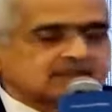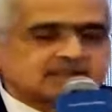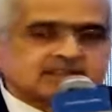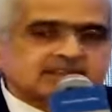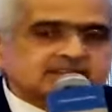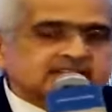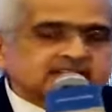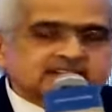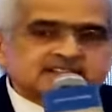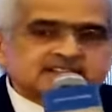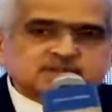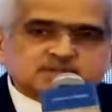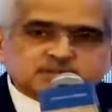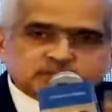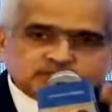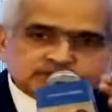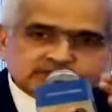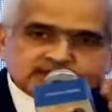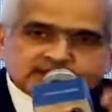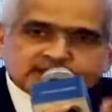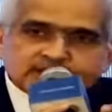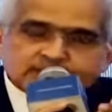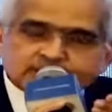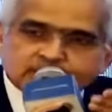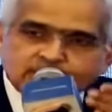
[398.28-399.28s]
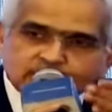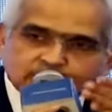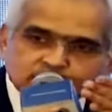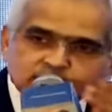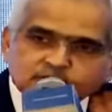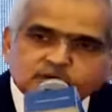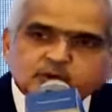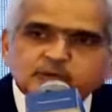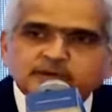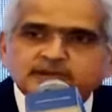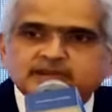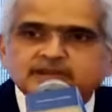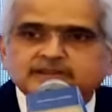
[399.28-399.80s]
There are bound
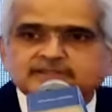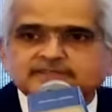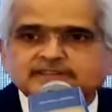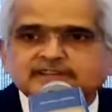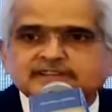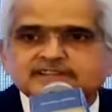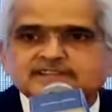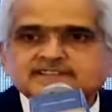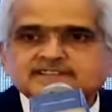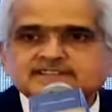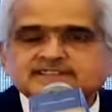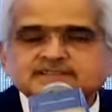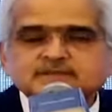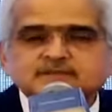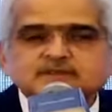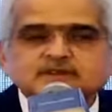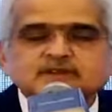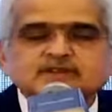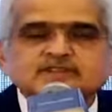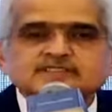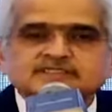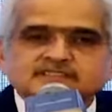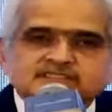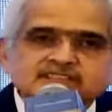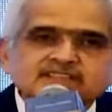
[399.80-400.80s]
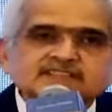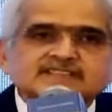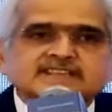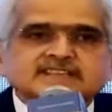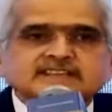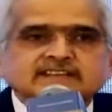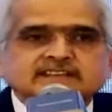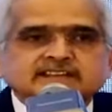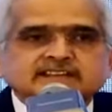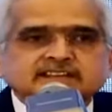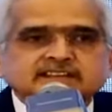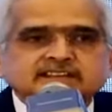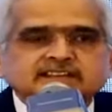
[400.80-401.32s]
to be differences because it is
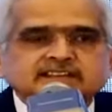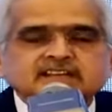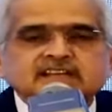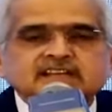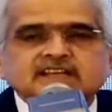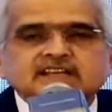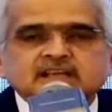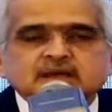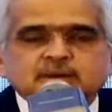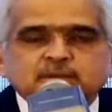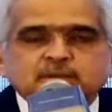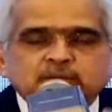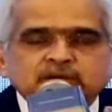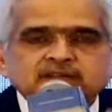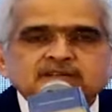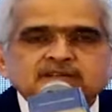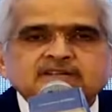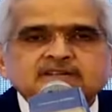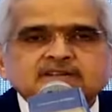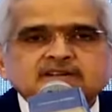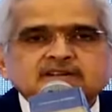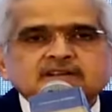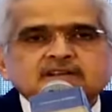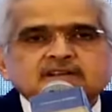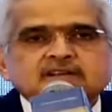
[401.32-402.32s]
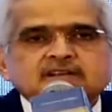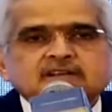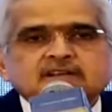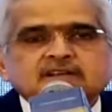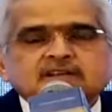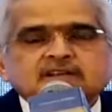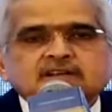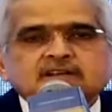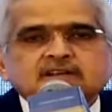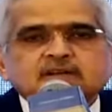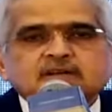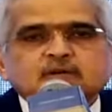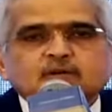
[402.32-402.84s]
inherent. But
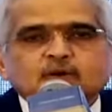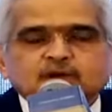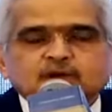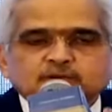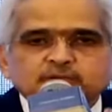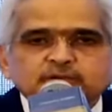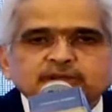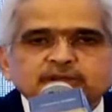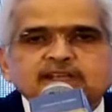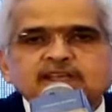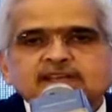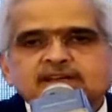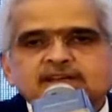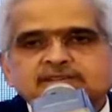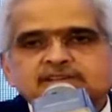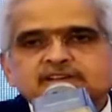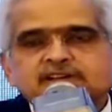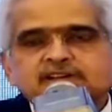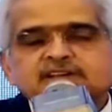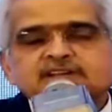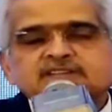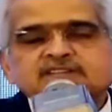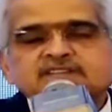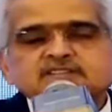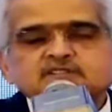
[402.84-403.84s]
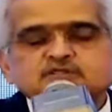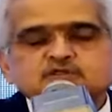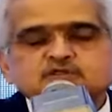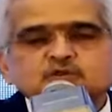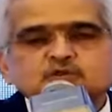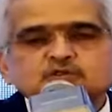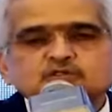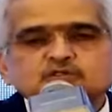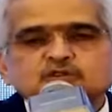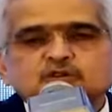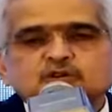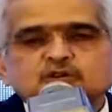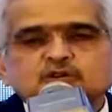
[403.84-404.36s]
what we have done is
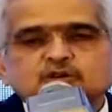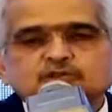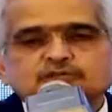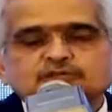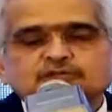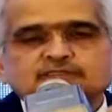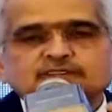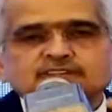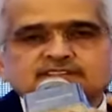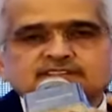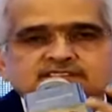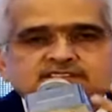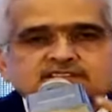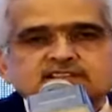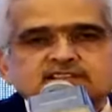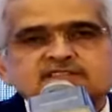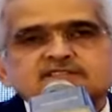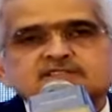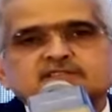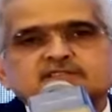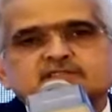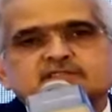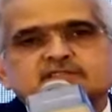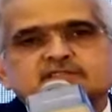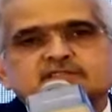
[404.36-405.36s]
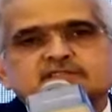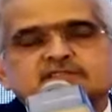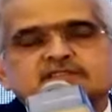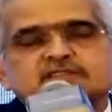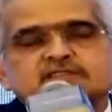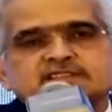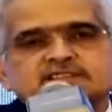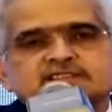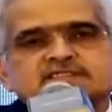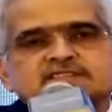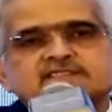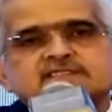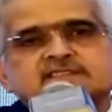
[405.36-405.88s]
to sort of discuss
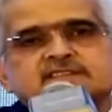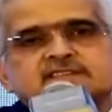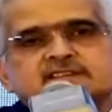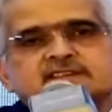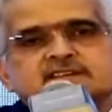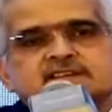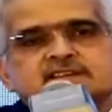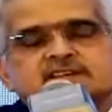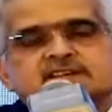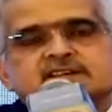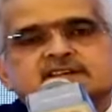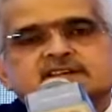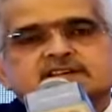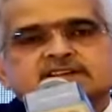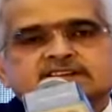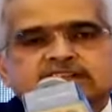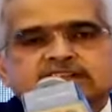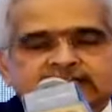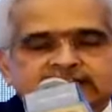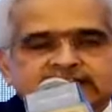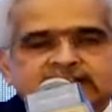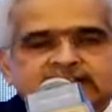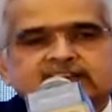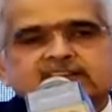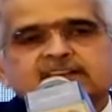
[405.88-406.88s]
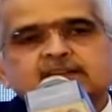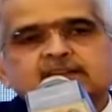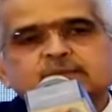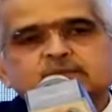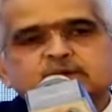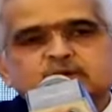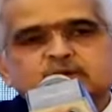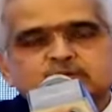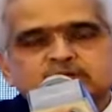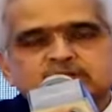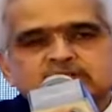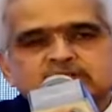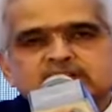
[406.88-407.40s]
this directly
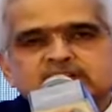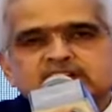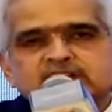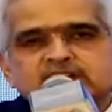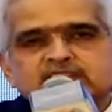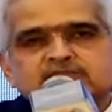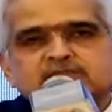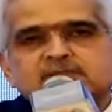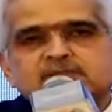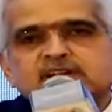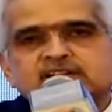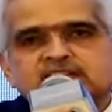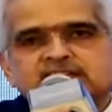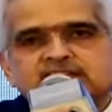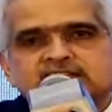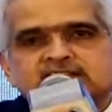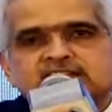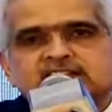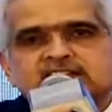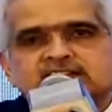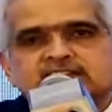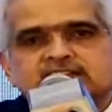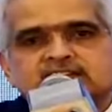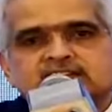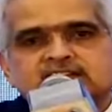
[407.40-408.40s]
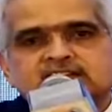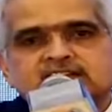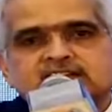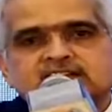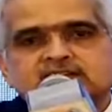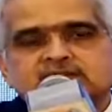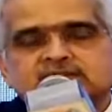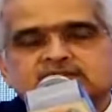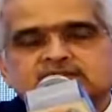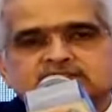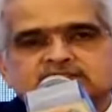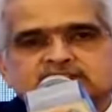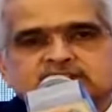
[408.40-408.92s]
between the government and
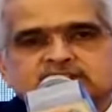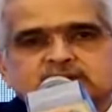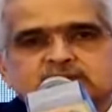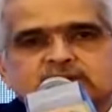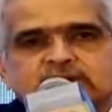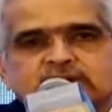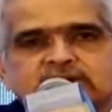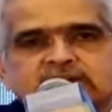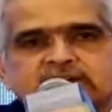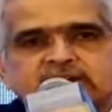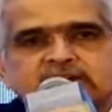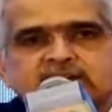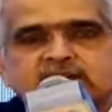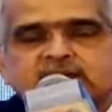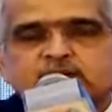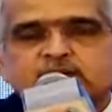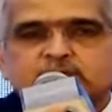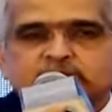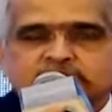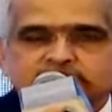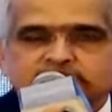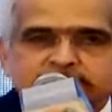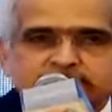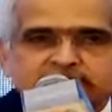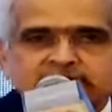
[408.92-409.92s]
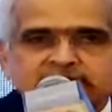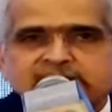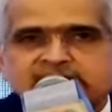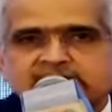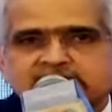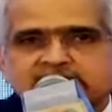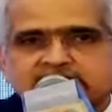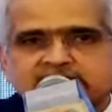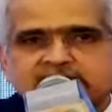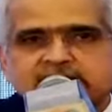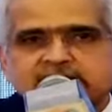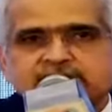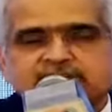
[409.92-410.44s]
the Reserve Bank. And whenever there
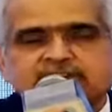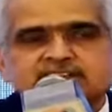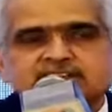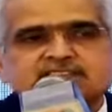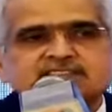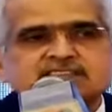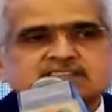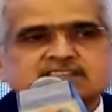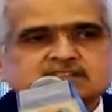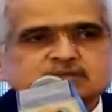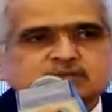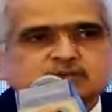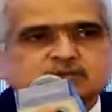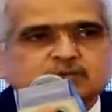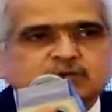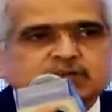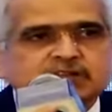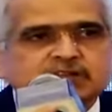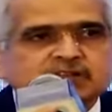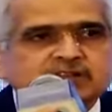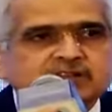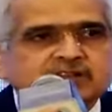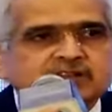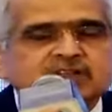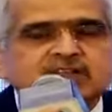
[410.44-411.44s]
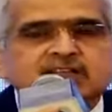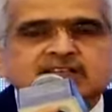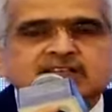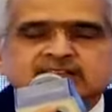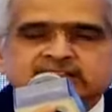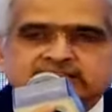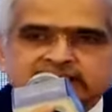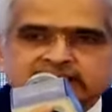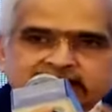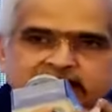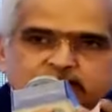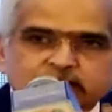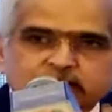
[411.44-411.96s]
are differences of opinion,
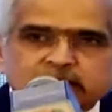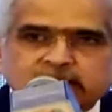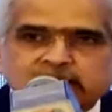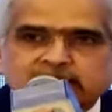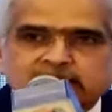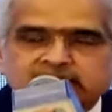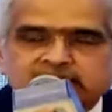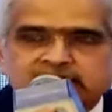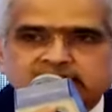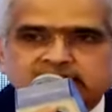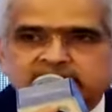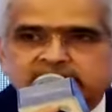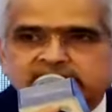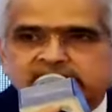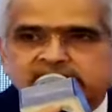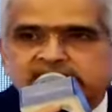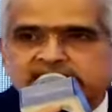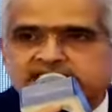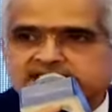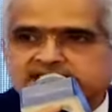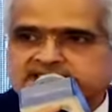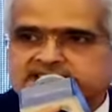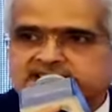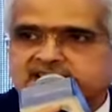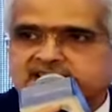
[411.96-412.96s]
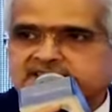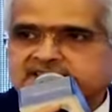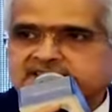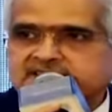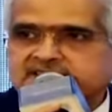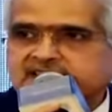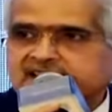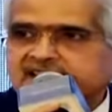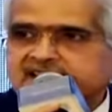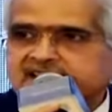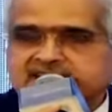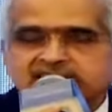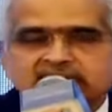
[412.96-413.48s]
they have been internally discussed
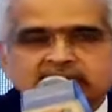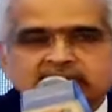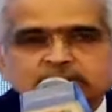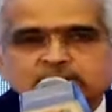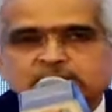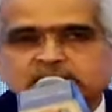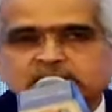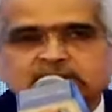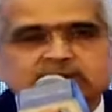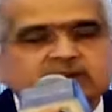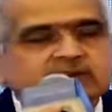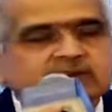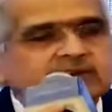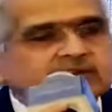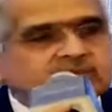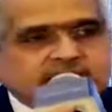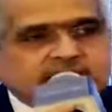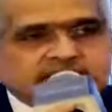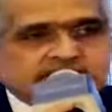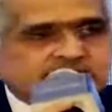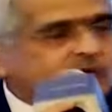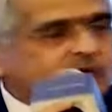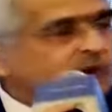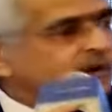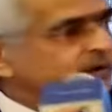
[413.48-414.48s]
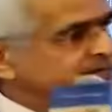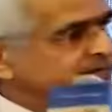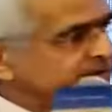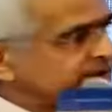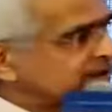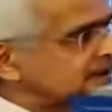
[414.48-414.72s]
and they have been resolved.